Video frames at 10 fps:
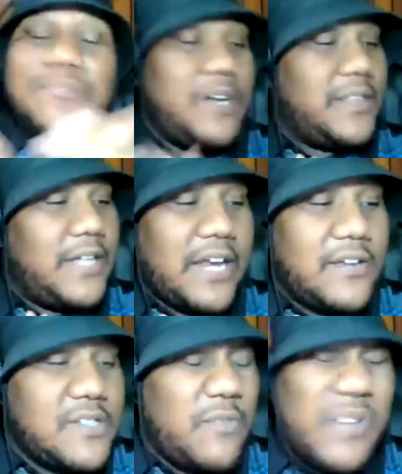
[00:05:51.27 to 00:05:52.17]
brother, like you
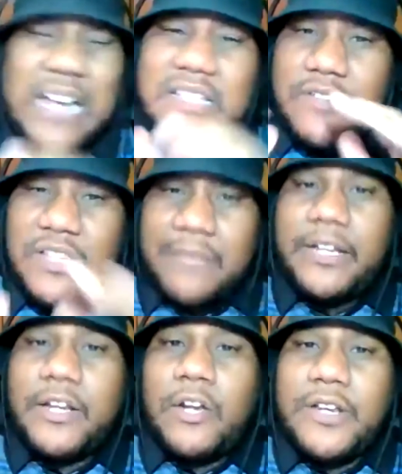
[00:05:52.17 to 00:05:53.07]
said, we kind of
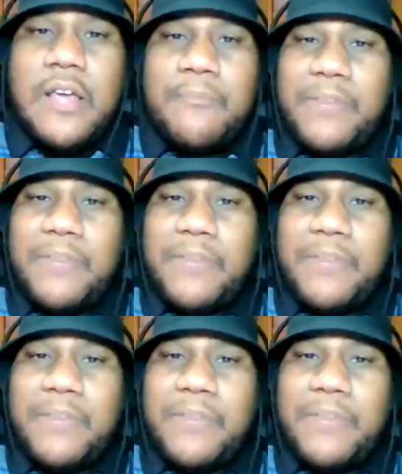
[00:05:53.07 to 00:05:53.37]
elaborated on it,